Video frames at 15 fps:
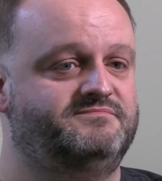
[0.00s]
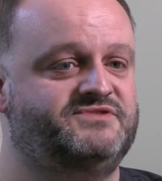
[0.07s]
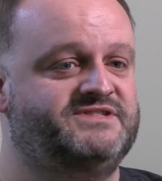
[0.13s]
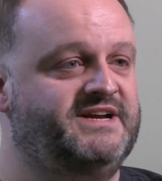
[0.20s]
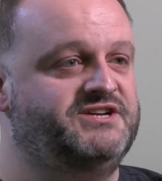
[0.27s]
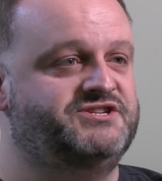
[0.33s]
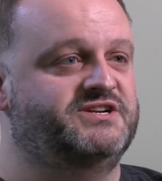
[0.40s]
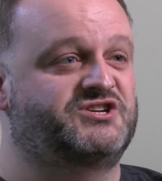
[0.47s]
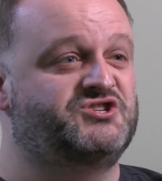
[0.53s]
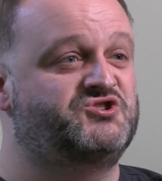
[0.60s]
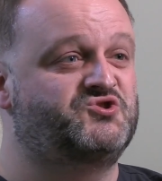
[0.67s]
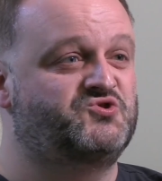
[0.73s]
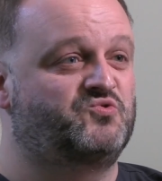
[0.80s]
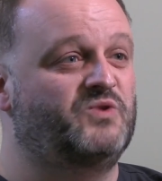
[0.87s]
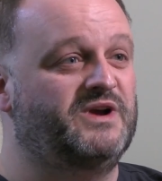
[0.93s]
teach it
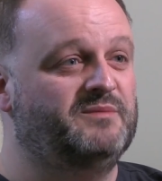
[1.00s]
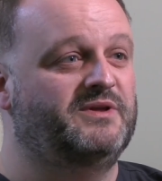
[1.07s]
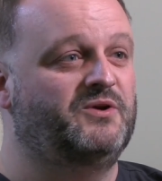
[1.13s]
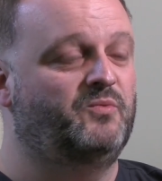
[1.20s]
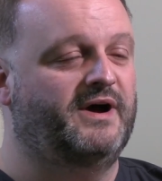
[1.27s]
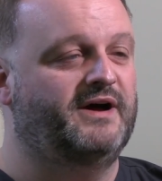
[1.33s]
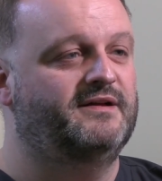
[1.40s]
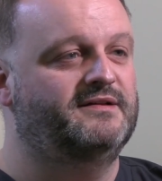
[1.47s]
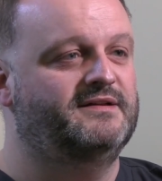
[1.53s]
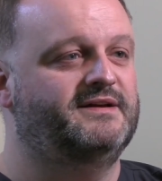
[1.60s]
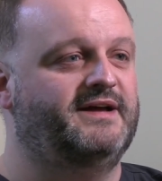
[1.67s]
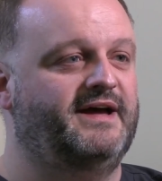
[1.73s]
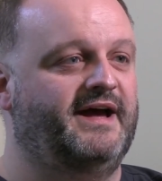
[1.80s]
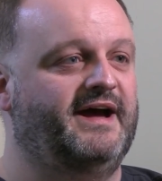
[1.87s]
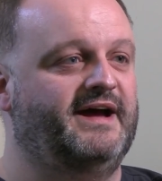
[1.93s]
extremely
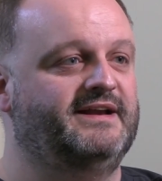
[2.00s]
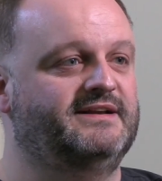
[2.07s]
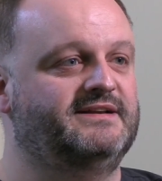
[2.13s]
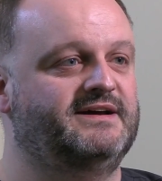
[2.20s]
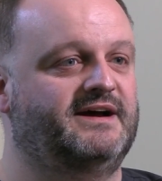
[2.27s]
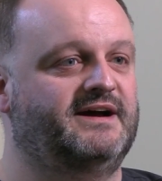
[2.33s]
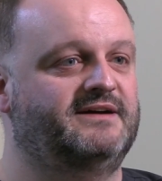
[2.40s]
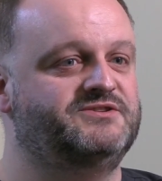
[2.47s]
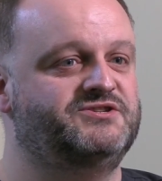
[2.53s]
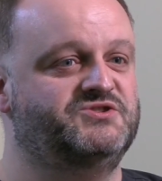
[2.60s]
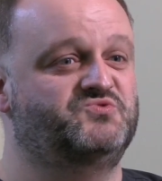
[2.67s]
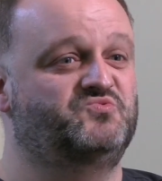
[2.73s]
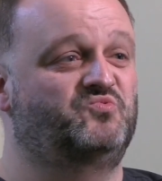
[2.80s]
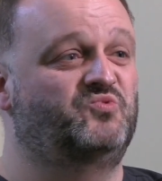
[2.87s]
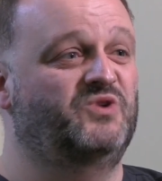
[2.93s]
well, and
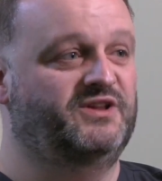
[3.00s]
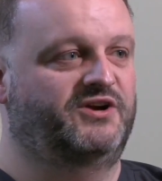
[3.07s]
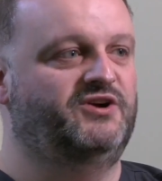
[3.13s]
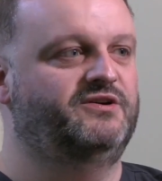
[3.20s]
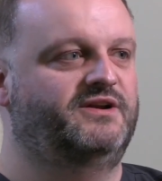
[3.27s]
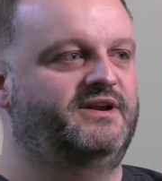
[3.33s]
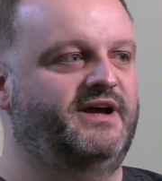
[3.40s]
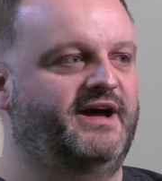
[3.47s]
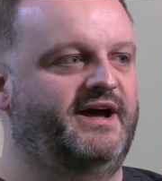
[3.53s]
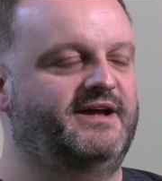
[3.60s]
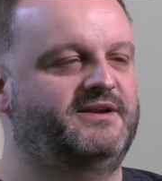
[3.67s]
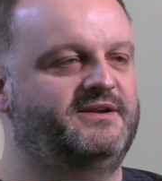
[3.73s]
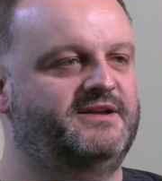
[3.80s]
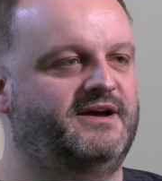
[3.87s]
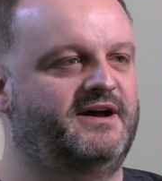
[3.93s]
she's really good
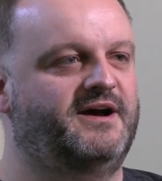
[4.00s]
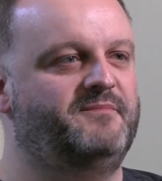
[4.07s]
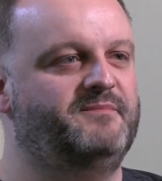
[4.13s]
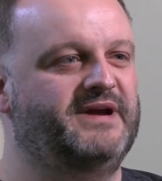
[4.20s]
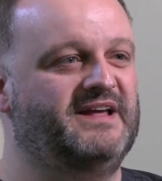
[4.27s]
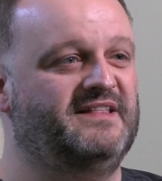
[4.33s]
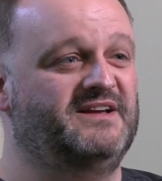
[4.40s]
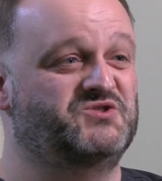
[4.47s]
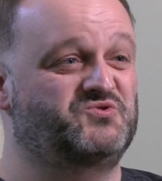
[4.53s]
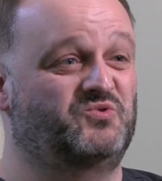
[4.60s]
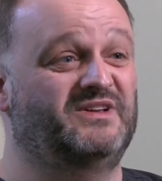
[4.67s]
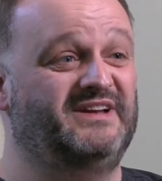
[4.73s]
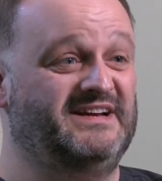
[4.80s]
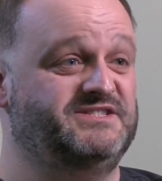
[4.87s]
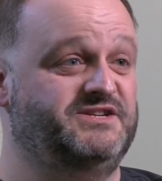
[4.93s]
at making things
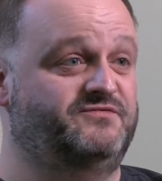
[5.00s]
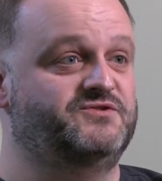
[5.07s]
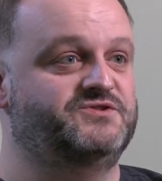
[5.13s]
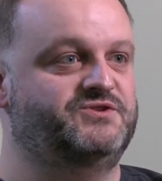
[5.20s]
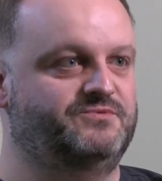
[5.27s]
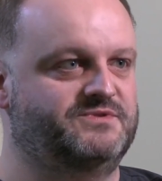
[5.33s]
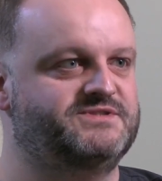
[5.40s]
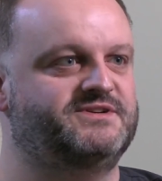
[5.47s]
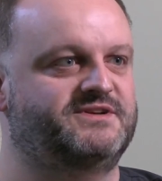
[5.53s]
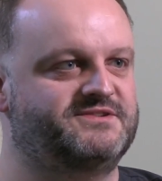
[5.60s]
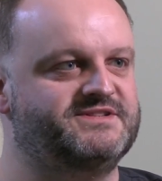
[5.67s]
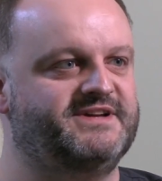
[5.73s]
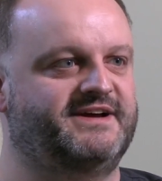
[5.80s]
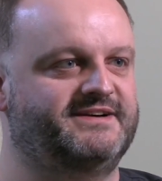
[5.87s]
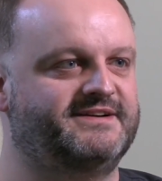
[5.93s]
really easy for students to
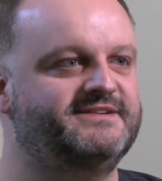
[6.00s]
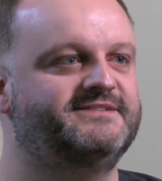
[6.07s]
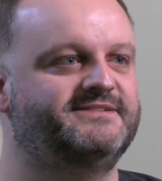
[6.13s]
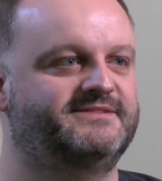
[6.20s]
understand.